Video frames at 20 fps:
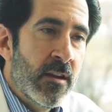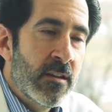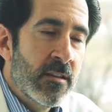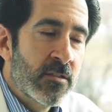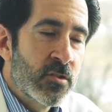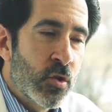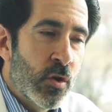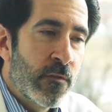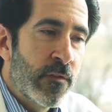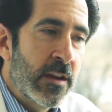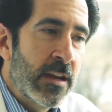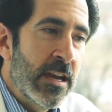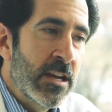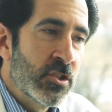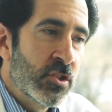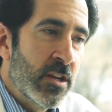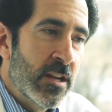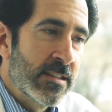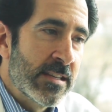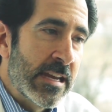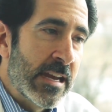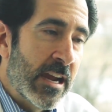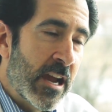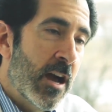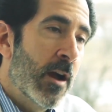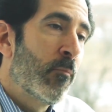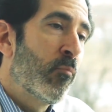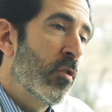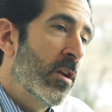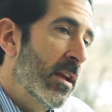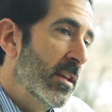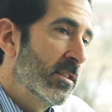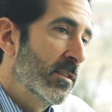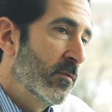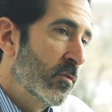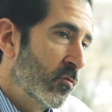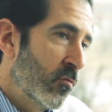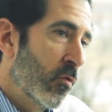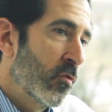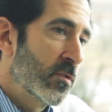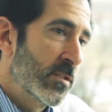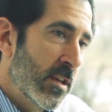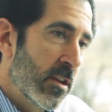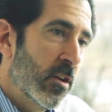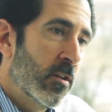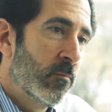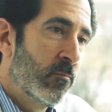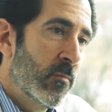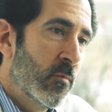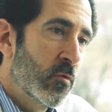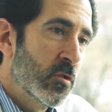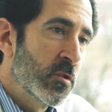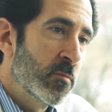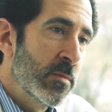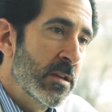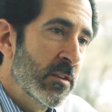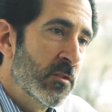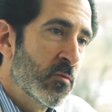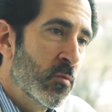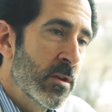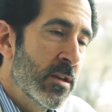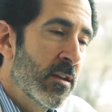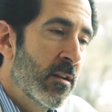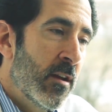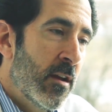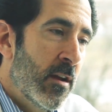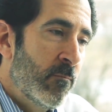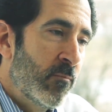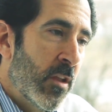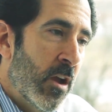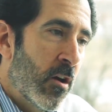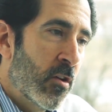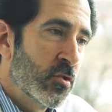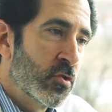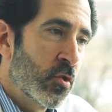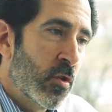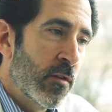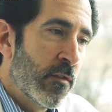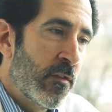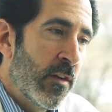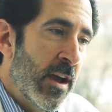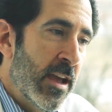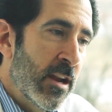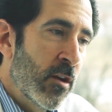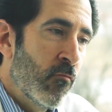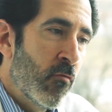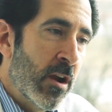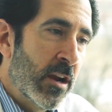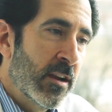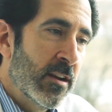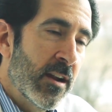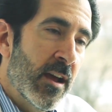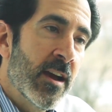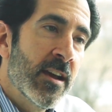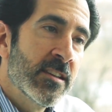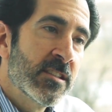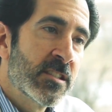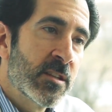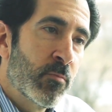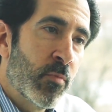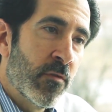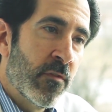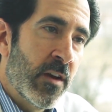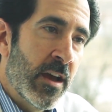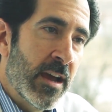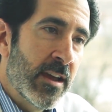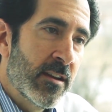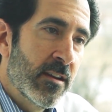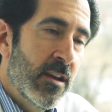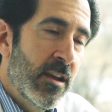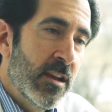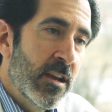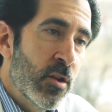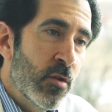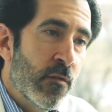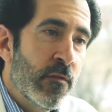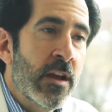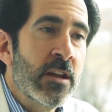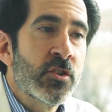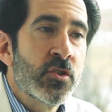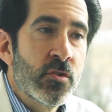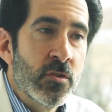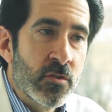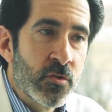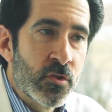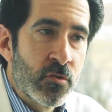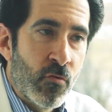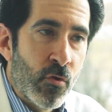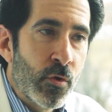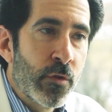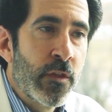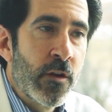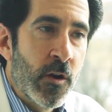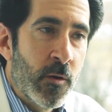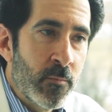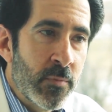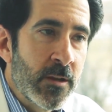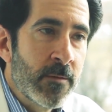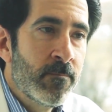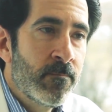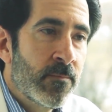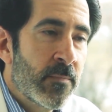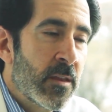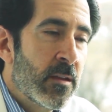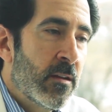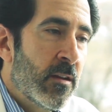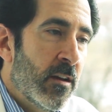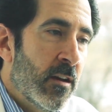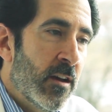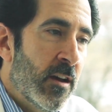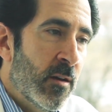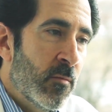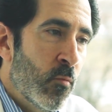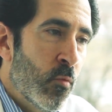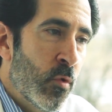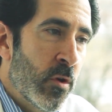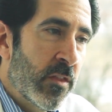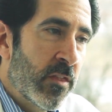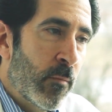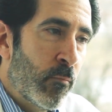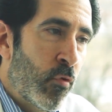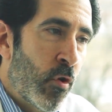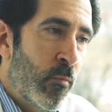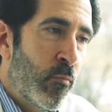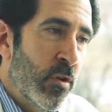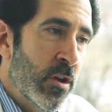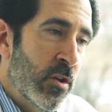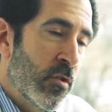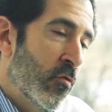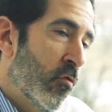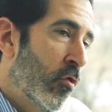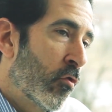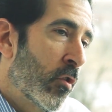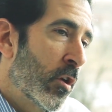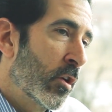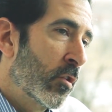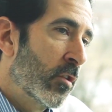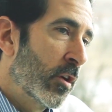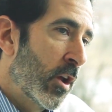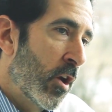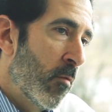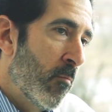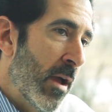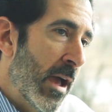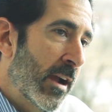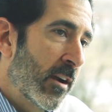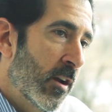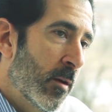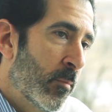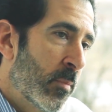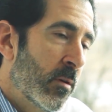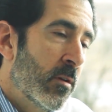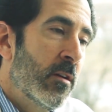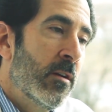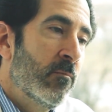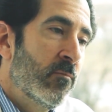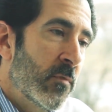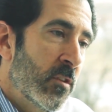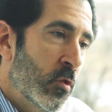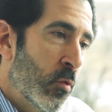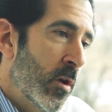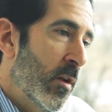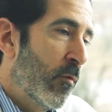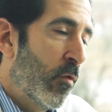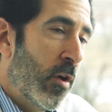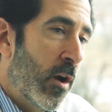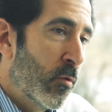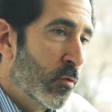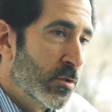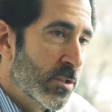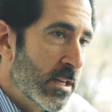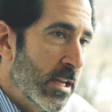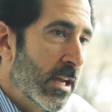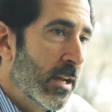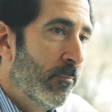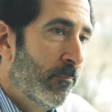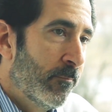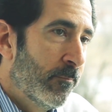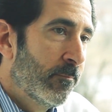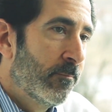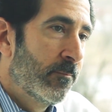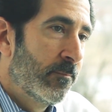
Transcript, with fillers: certification as a comprehensive stroke center, which means we are certified and recognized to provide interventional stroke therapy with appropriate neurocritical care backup 24 hours a day.